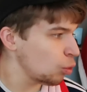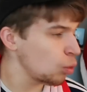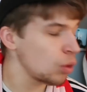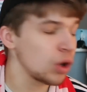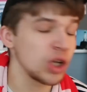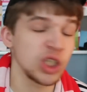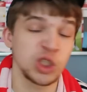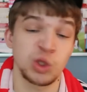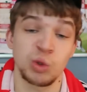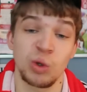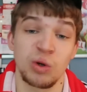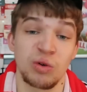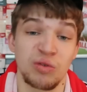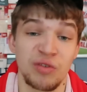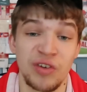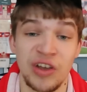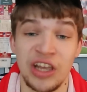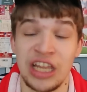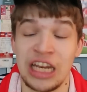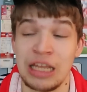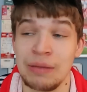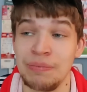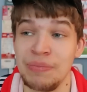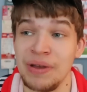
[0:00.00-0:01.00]
the worst one
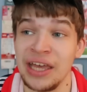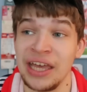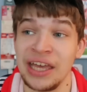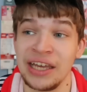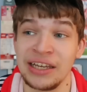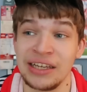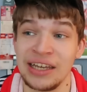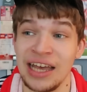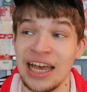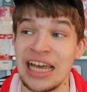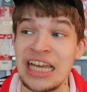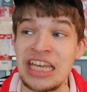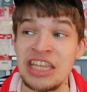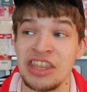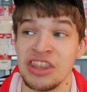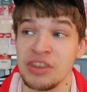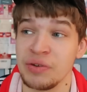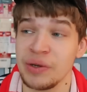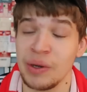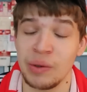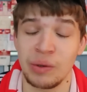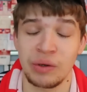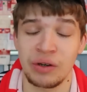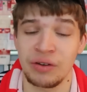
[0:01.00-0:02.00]
really being a
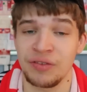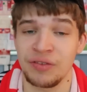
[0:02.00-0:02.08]
3-1